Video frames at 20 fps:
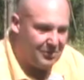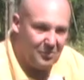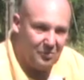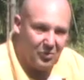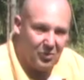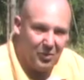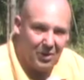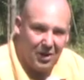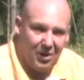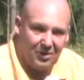
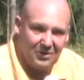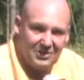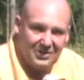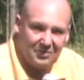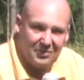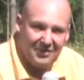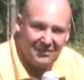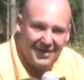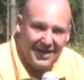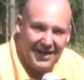pull some
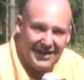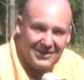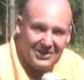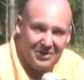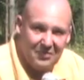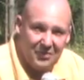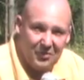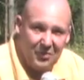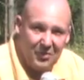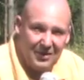of the vines
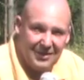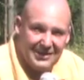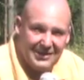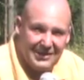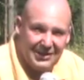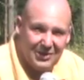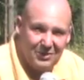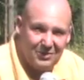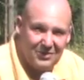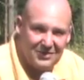up on one of these
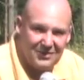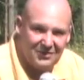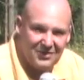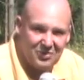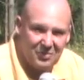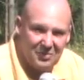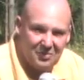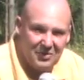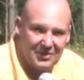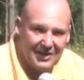hills of
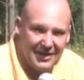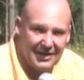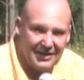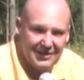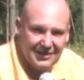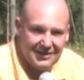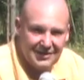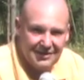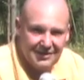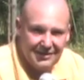sweet
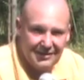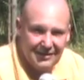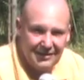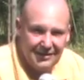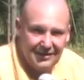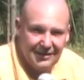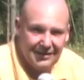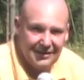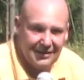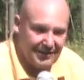potatoes and
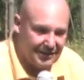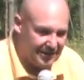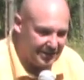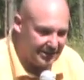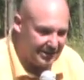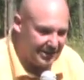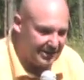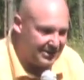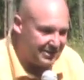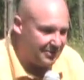
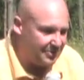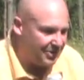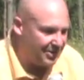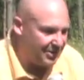dig some of